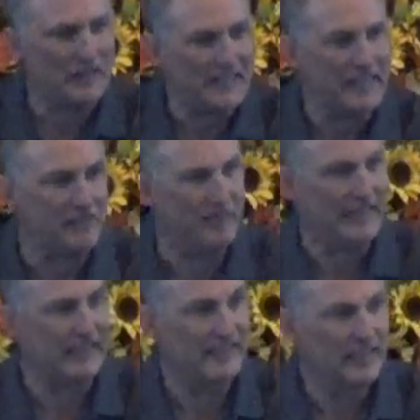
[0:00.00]
of me
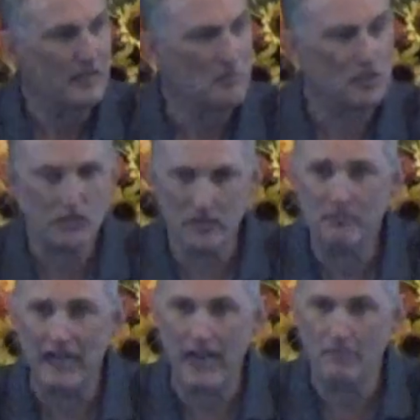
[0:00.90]
leading me. But
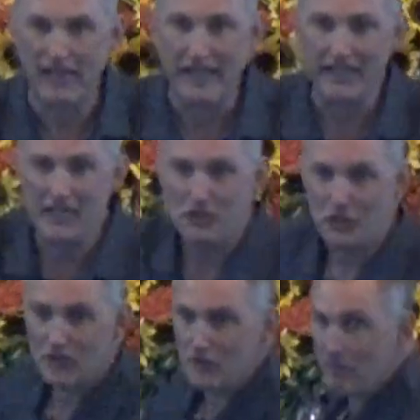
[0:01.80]
sometimes I
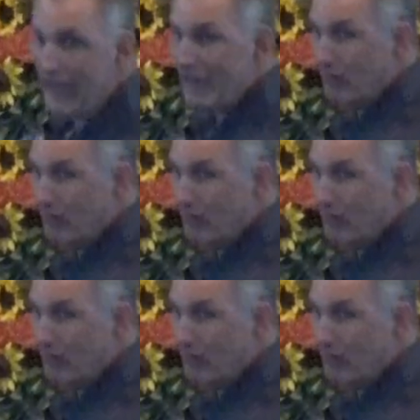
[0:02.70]
need you in the